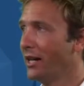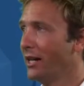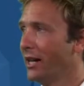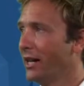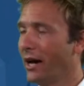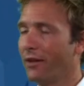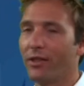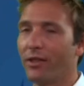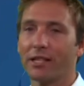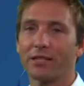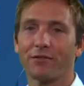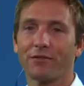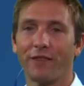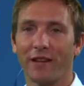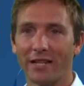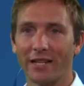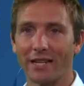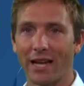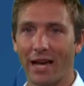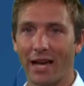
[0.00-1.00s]
And that's
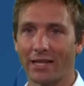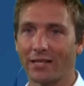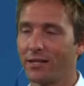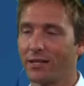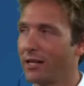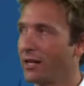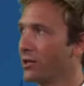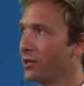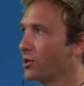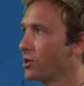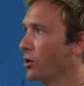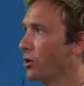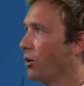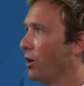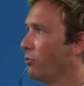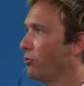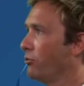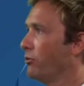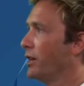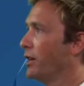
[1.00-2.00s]
fantastic. And so I
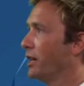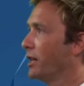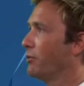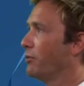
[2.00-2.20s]
really,